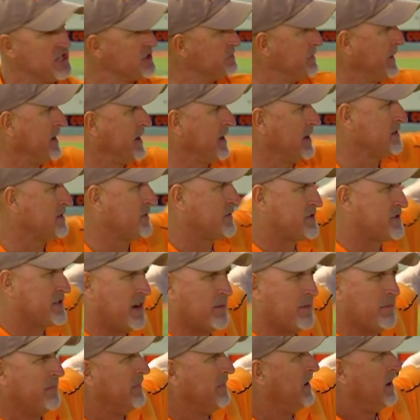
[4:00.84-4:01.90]
just because of
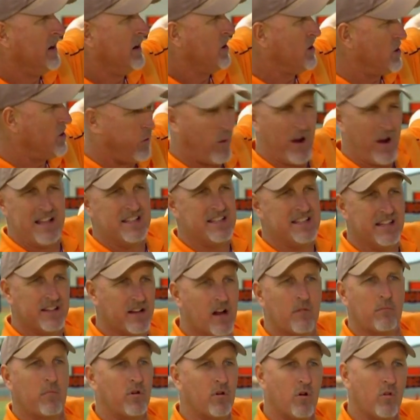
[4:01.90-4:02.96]
some crazy
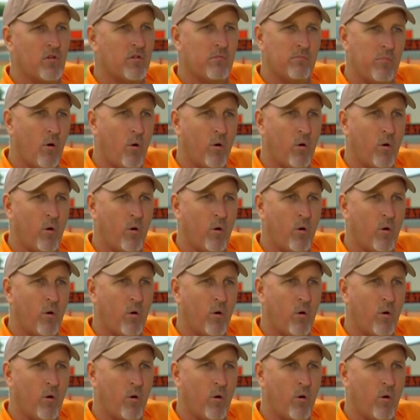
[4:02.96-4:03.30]
number on the